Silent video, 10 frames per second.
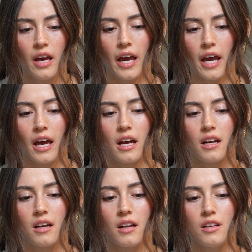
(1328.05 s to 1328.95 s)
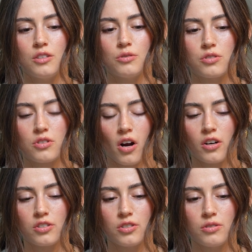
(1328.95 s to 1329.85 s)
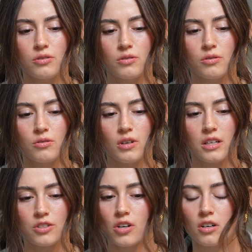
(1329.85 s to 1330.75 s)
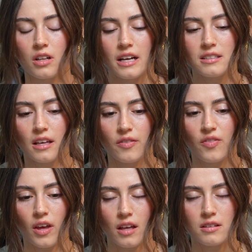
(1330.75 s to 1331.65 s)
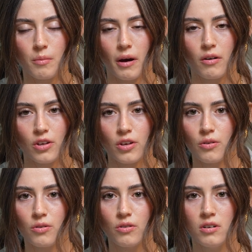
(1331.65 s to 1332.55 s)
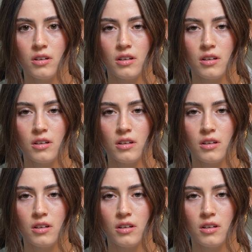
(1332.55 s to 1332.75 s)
And you start to internalize it and think it's about you.